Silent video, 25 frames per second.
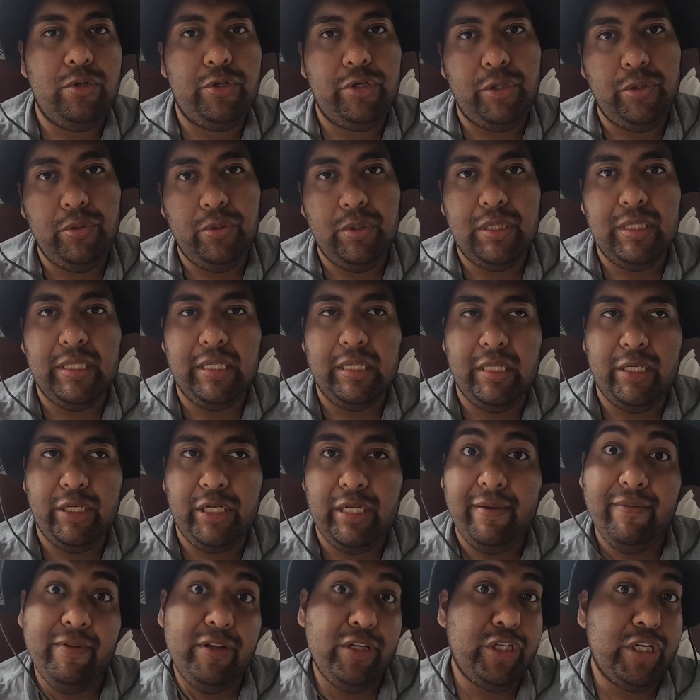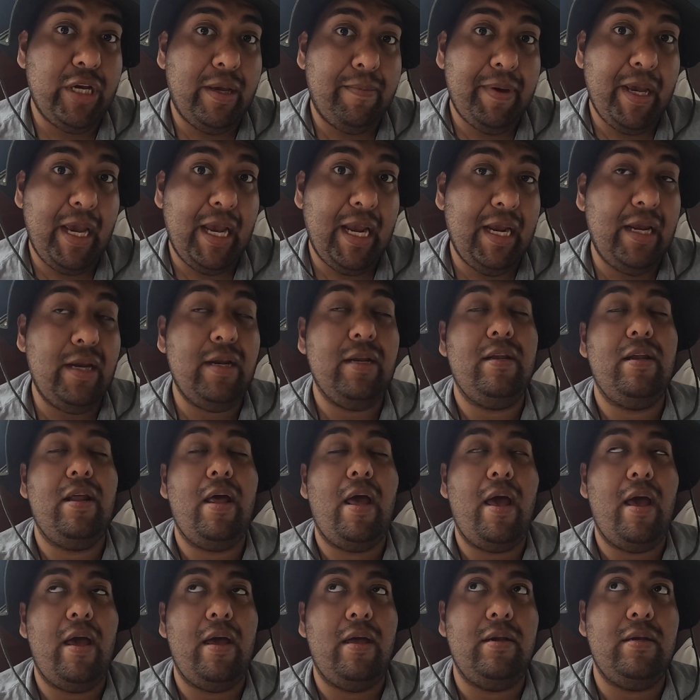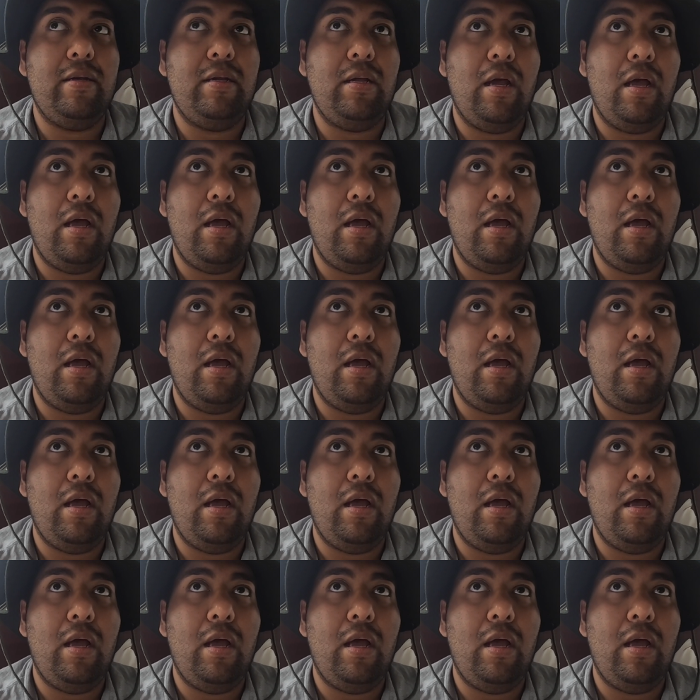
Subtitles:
juice and even champagne and